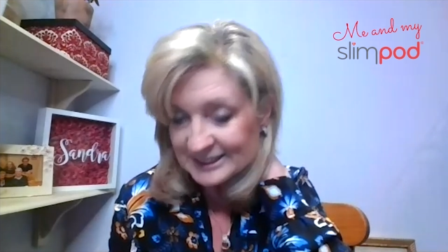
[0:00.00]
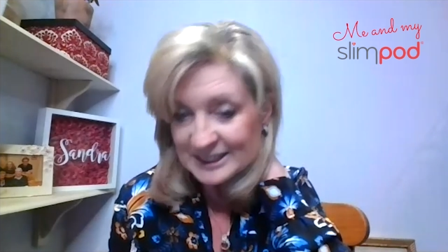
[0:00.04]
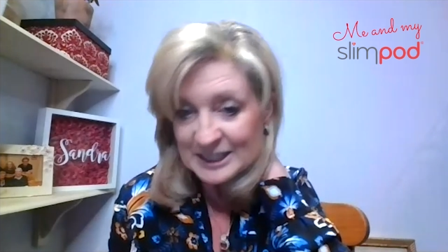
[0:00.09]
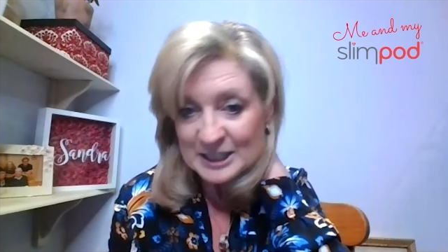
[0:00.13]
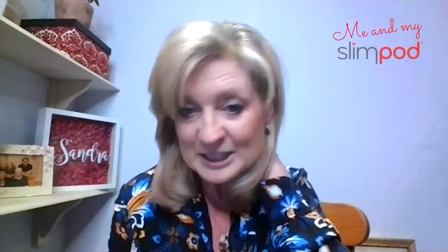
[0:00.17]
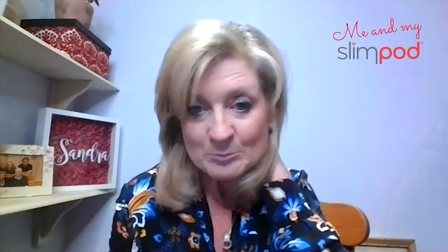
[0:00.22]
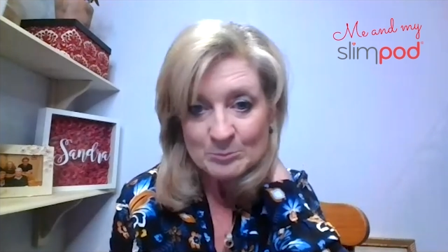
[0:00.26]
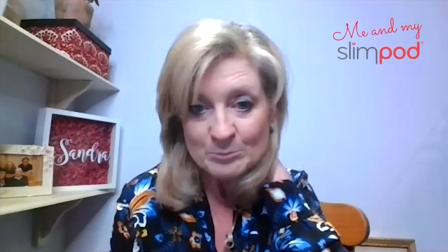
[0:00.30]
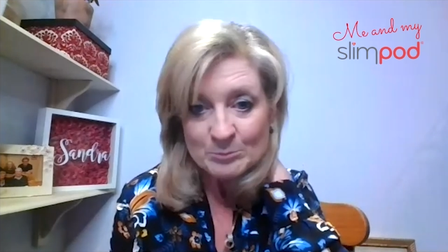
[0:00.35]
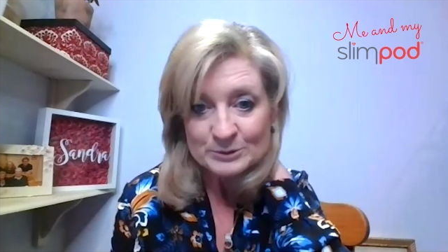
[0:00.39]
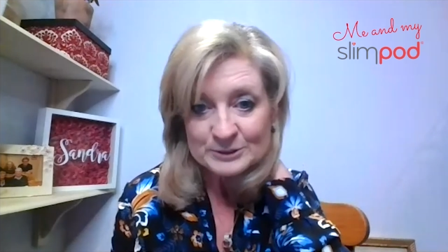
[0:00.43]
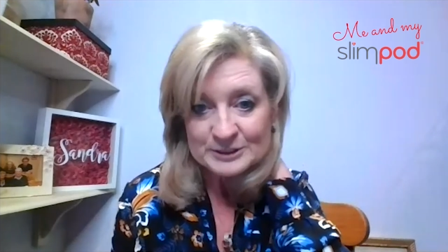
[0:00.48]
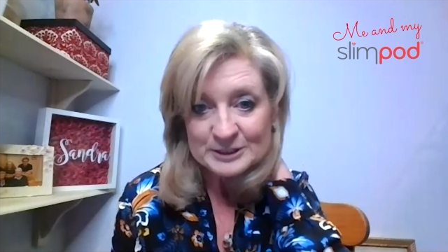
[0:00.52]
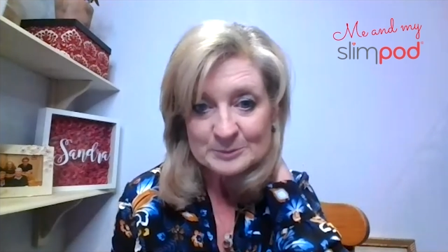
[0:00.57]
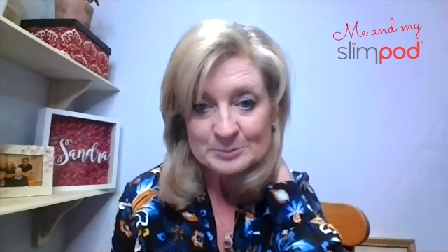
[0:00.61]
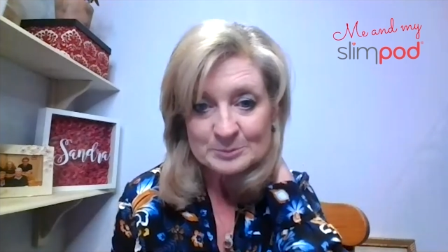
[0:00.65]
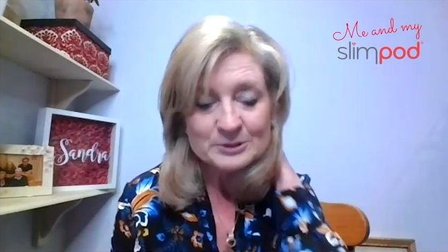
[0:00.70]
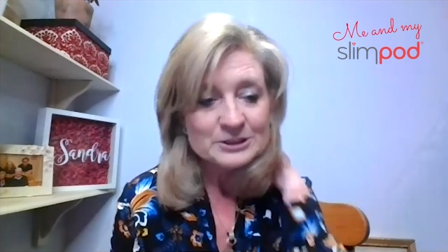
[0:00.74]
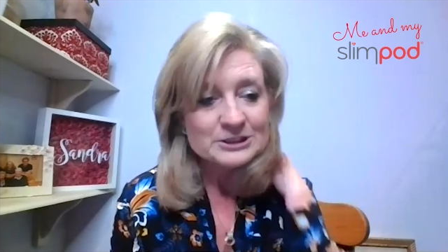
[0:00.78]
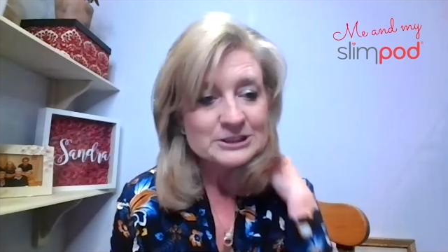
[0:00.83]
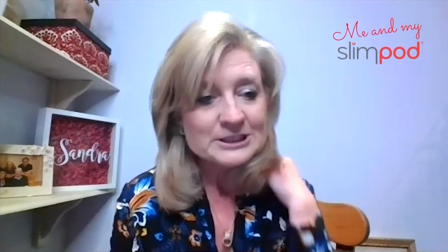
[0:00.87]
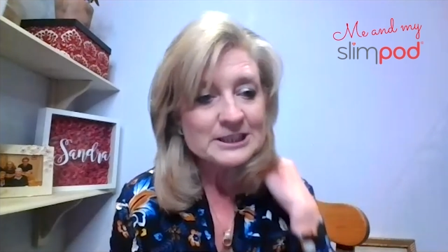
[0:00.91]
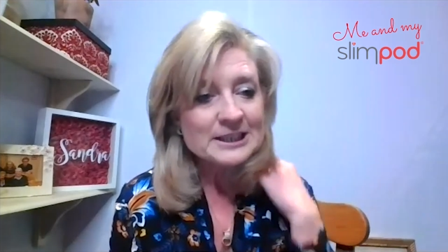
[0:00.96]
Team Body
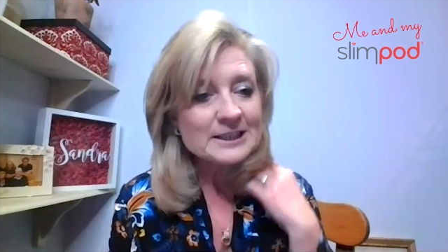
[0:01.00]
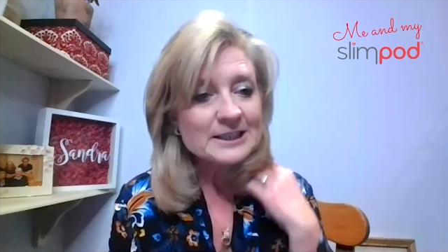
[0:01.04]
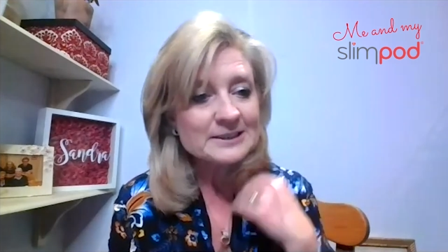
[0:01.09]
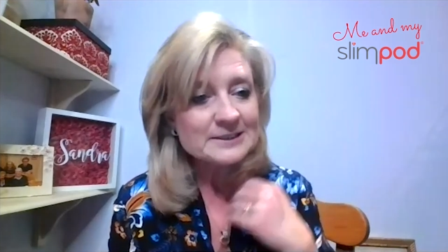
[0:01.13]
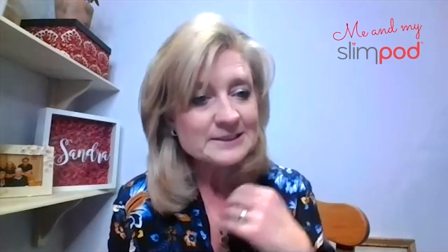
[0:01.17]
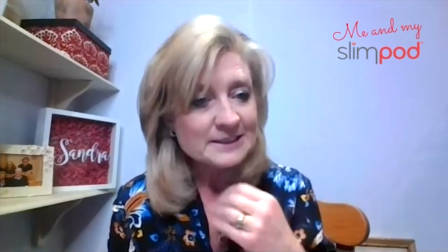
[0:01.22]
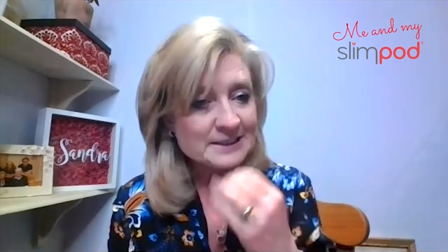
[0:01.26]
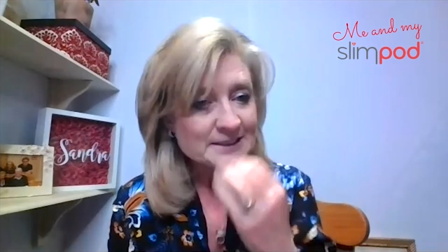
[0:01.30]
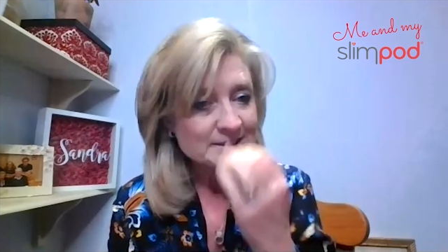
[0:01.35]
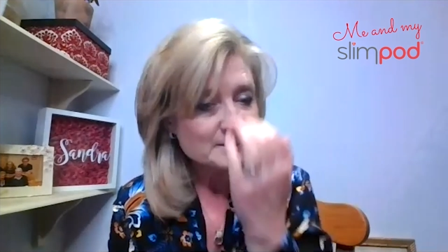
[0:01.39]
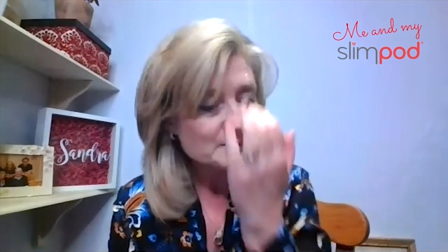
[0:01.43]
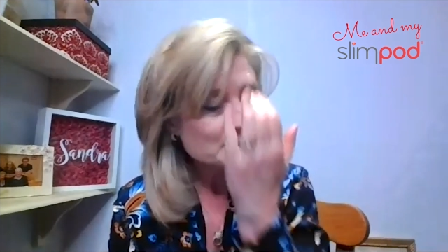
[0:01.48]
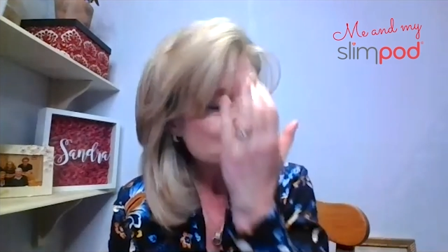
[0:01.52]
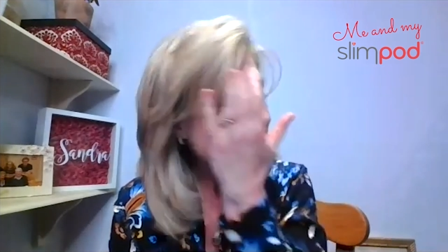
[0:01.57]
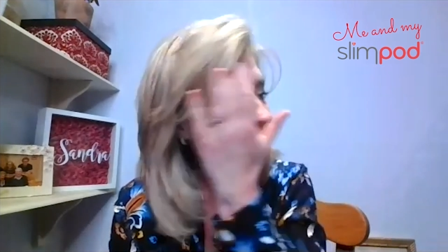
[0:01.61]
Project at